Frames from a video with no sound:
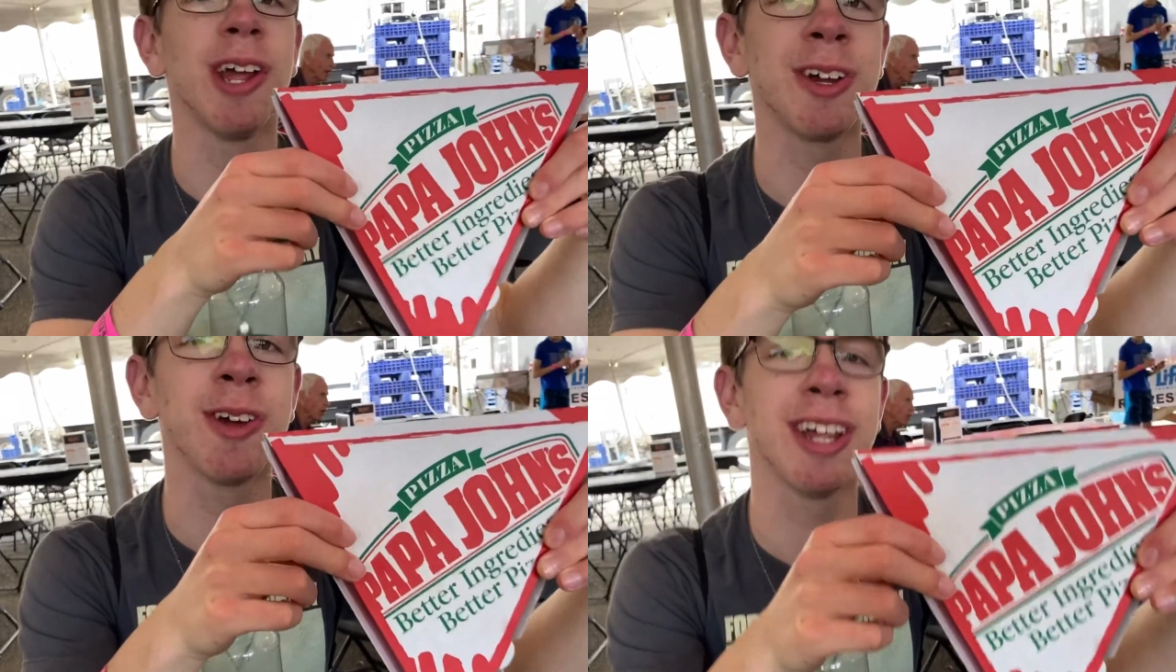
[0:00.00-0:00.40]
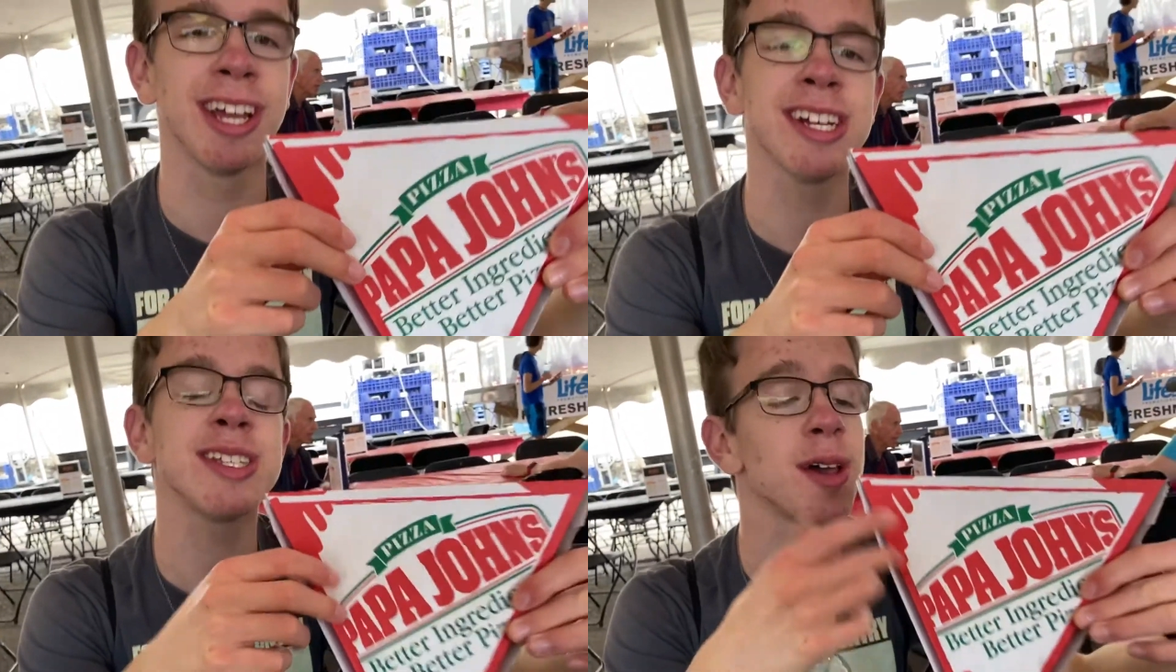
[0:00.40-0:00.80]

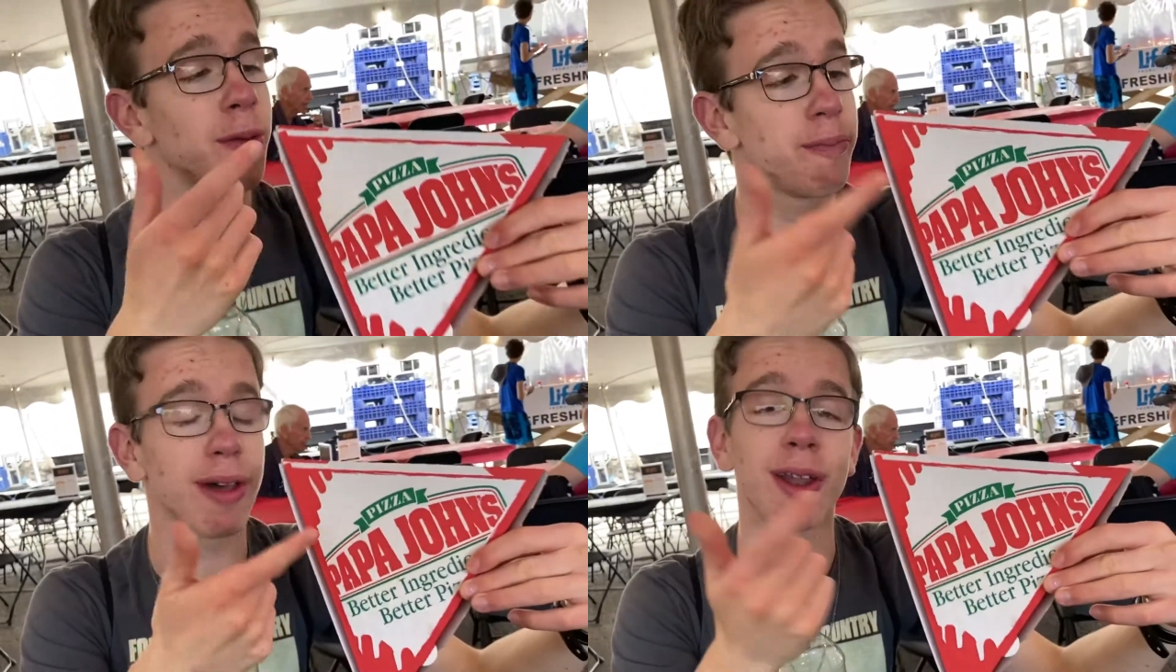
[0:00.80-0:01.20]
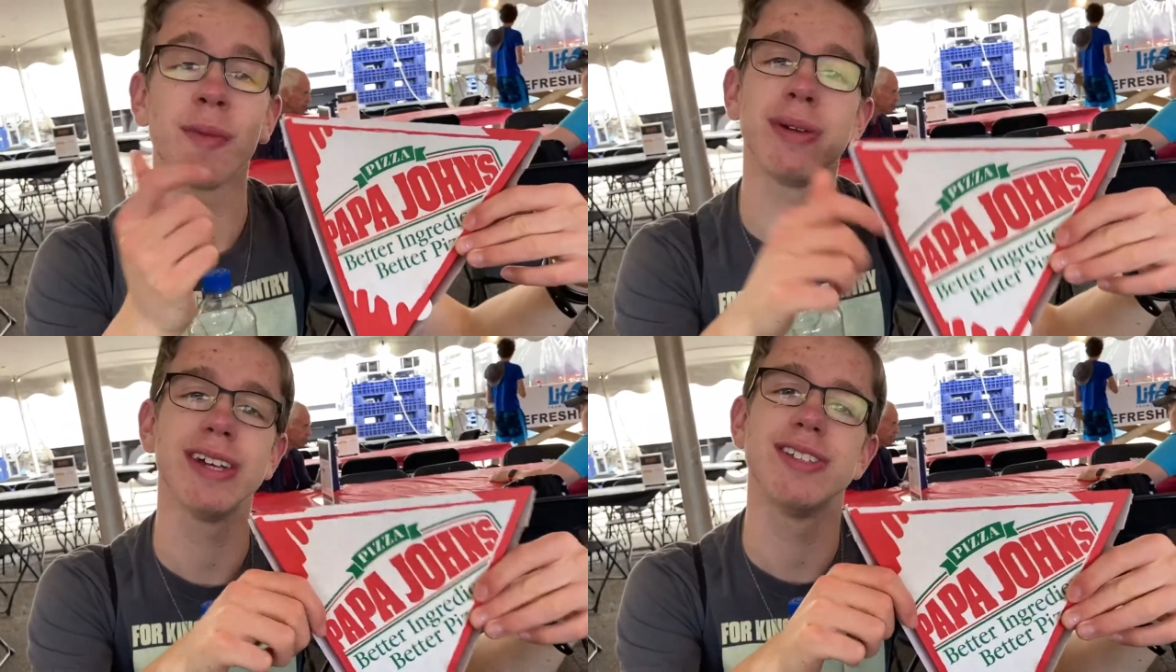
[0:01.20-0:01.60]
ingredients, better
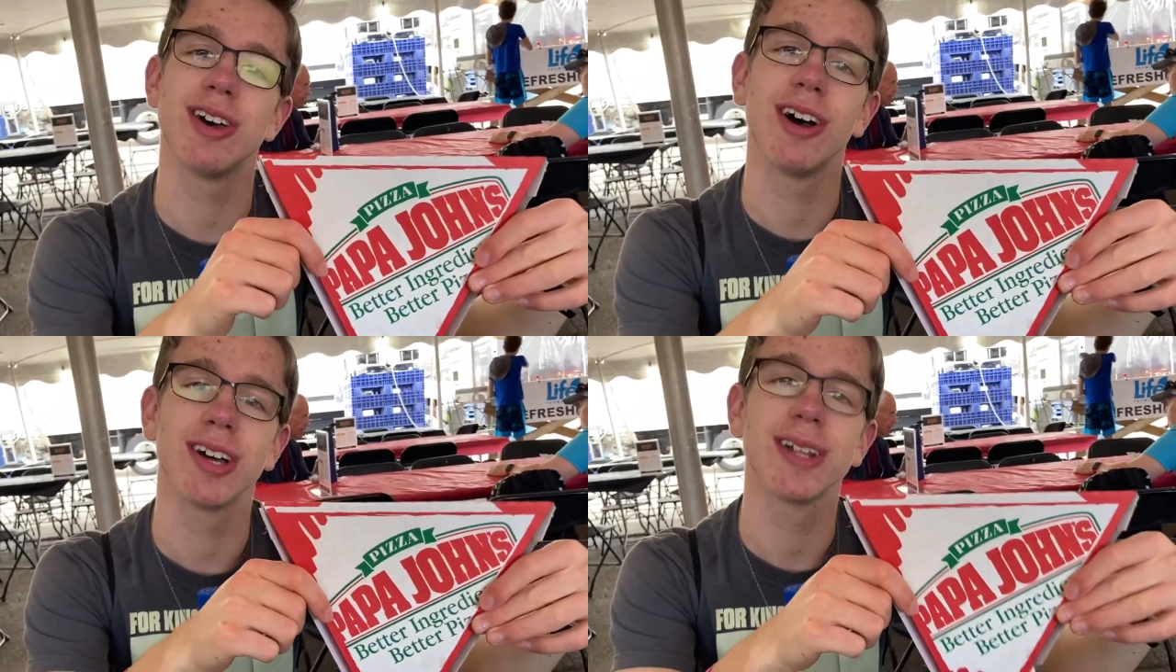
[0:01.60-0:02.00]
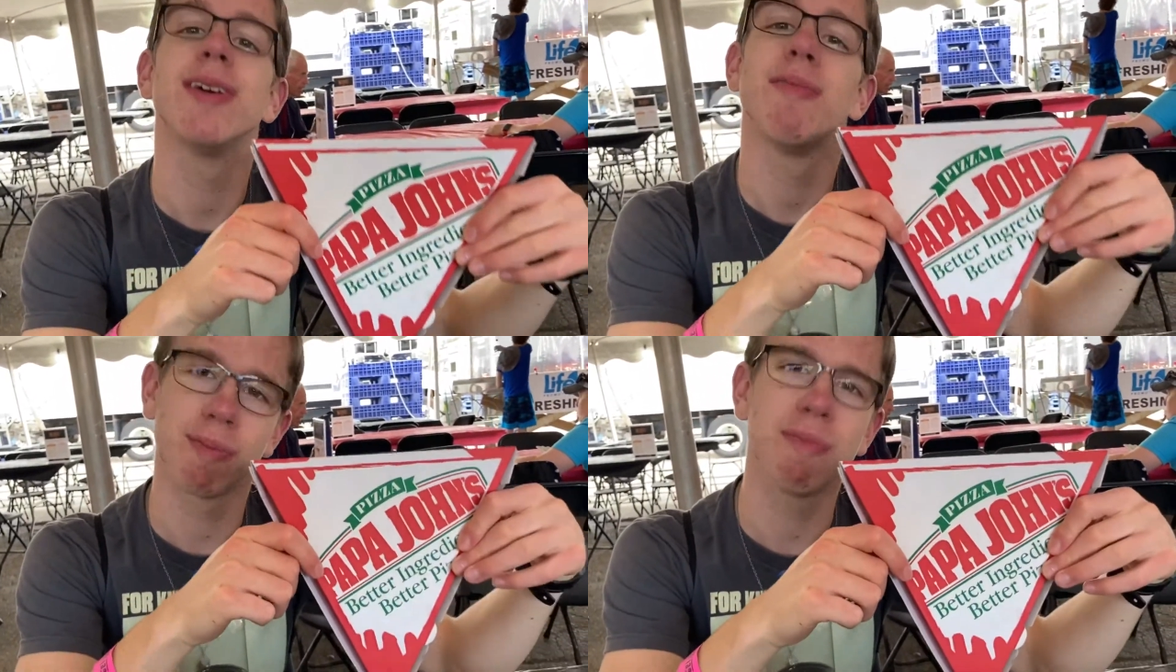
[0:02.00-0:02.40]
pizza.
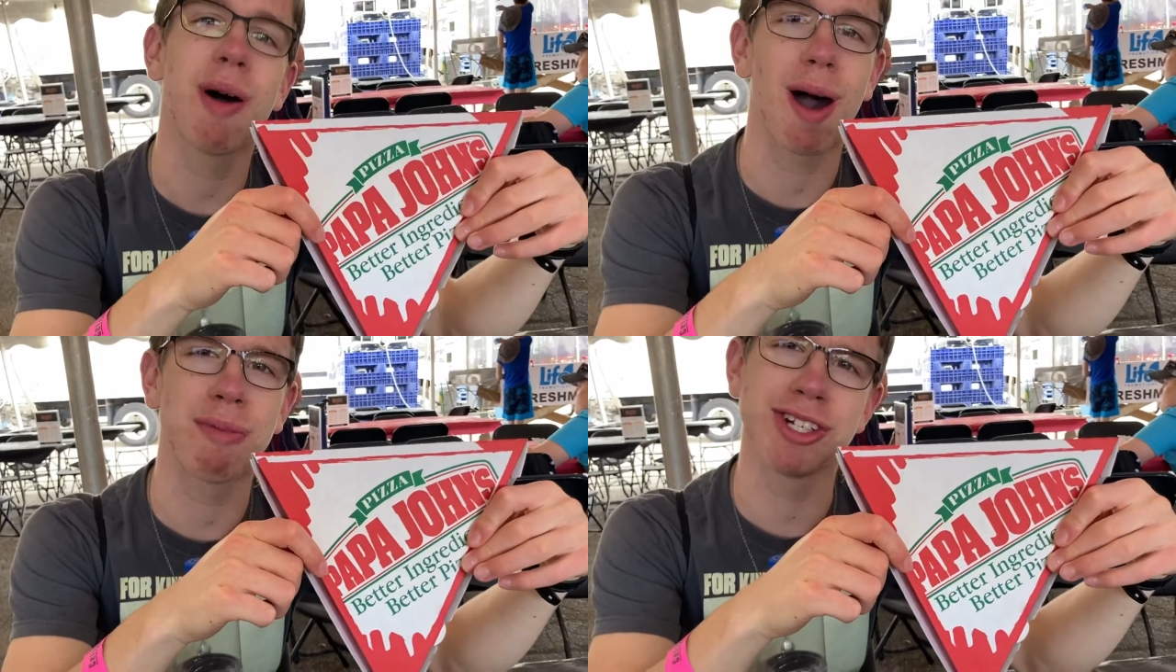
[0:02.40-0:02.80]
Papa John's.